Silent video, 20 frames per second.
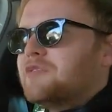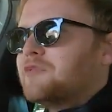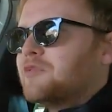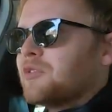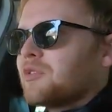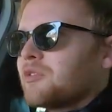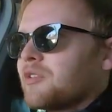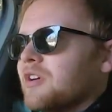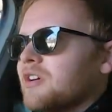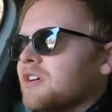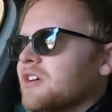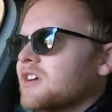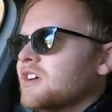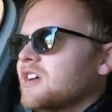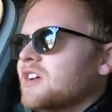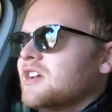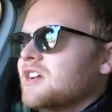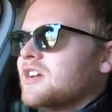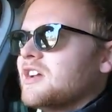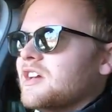for an
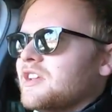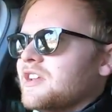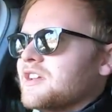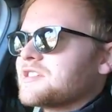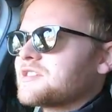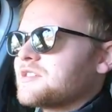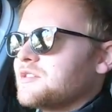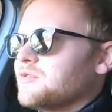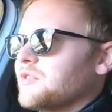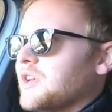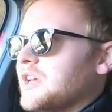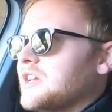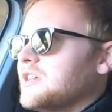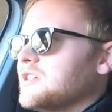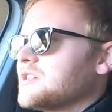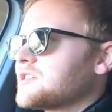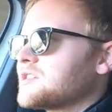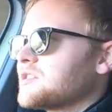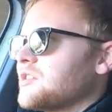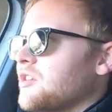SUV,
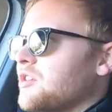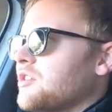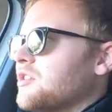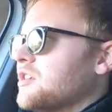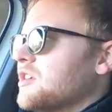so